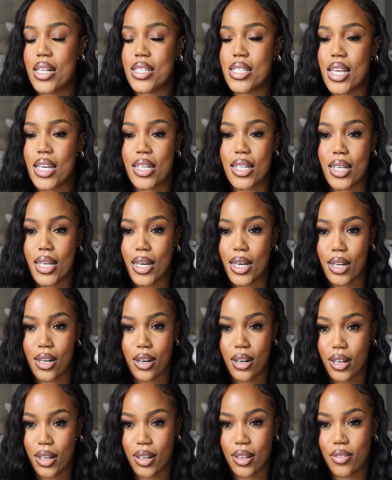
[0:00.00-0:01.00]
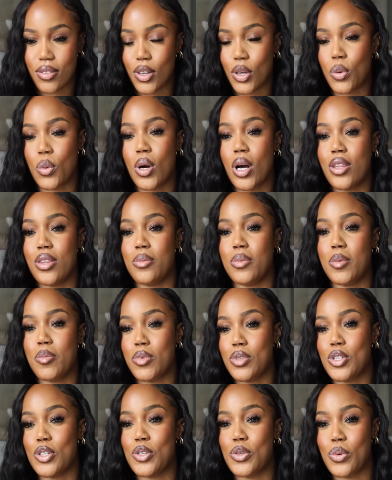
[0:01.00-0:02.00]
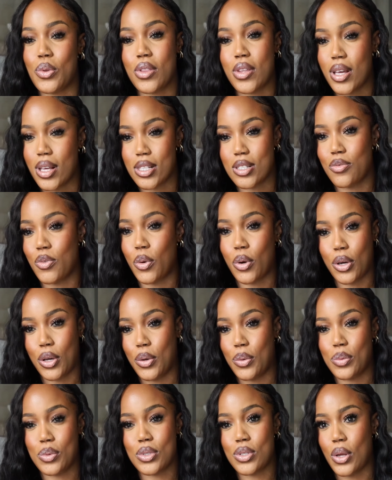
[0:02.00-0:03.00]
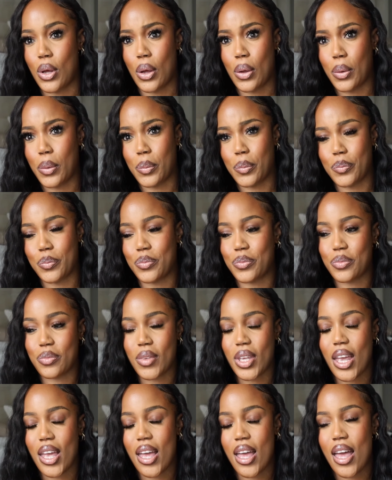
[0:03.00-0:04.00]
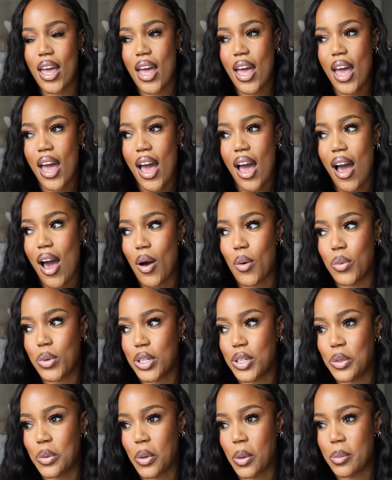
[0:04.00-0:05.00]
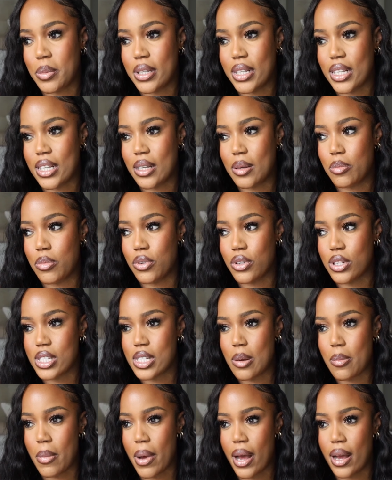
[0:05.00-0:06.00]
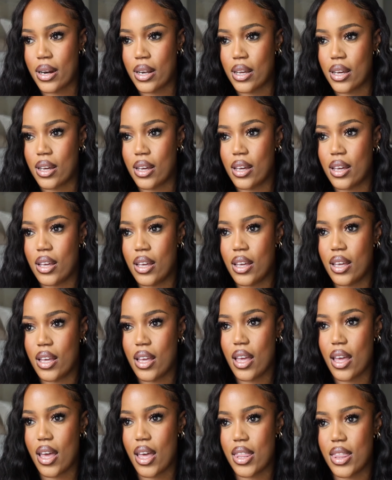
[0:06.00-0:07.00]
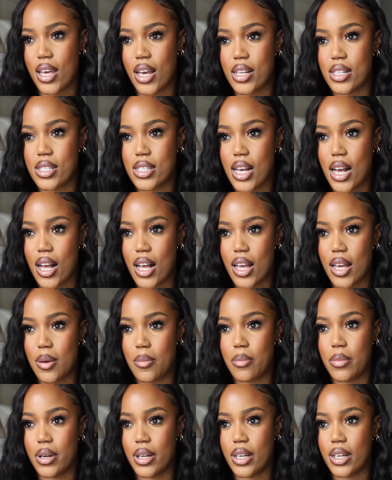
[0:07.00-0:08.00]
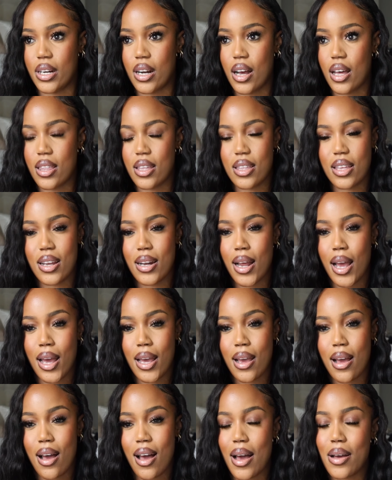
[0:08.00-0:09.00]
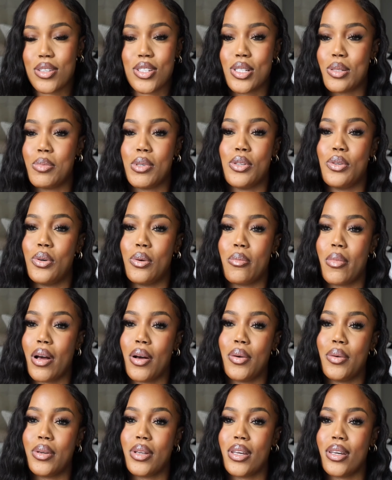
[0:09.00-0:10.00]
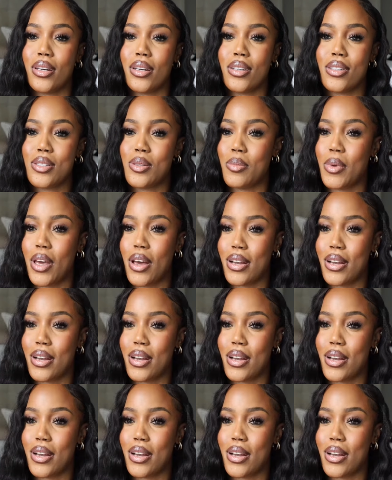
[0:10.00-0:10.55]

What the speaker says: taken care of and you want other people to do things for you. So I would normally book somebody at that time, but other than that, y'all, I just be doing my own hair, to be